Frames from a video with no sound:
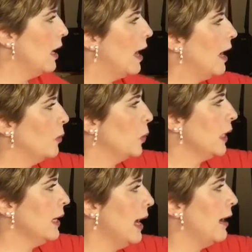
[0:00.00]
And we
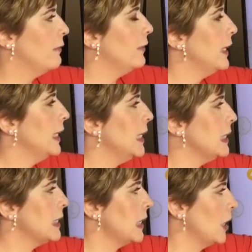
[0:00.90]
have
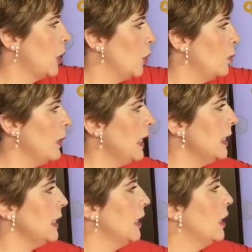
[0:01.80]
is humid,
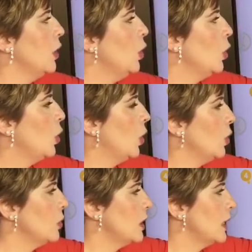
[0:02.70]

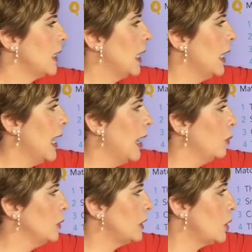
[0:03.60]
cause
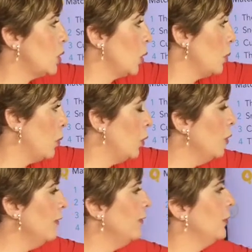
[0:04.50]
clouds to
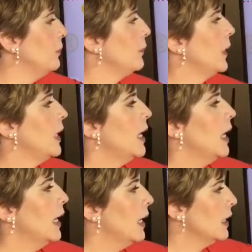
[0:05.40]
move,
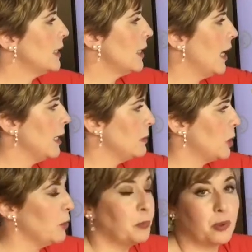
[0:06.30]
are types
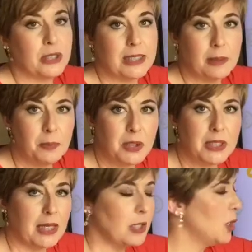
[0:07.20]
of
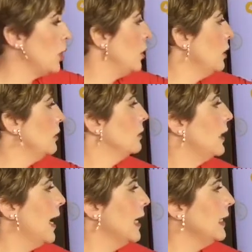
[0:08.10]
precipitation,
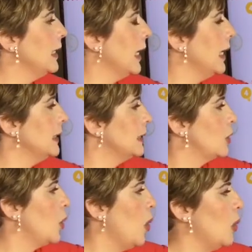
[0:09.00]
and gets
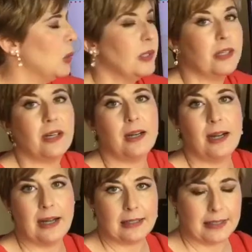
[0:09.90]
colder
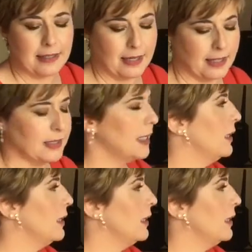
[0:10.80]
at night.